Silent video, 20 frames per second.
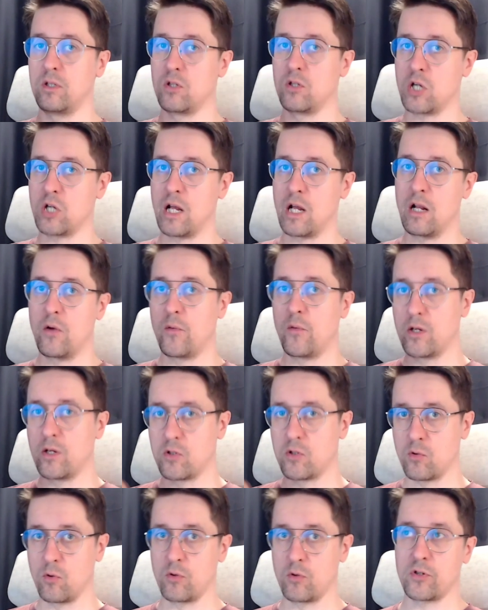child
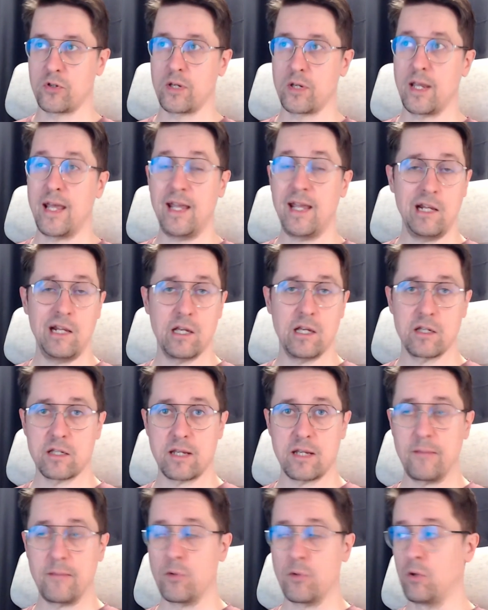resource alias
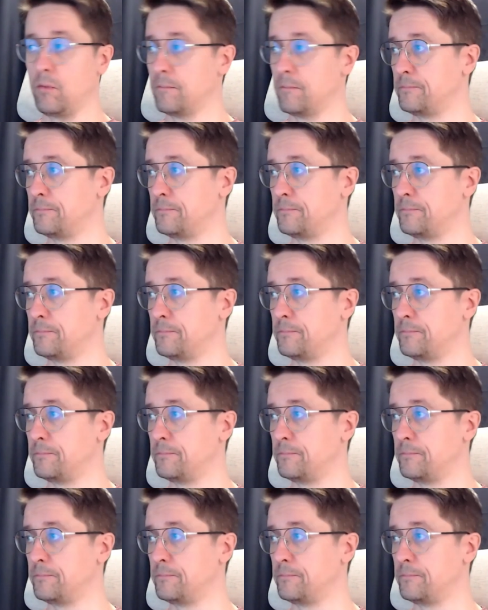table.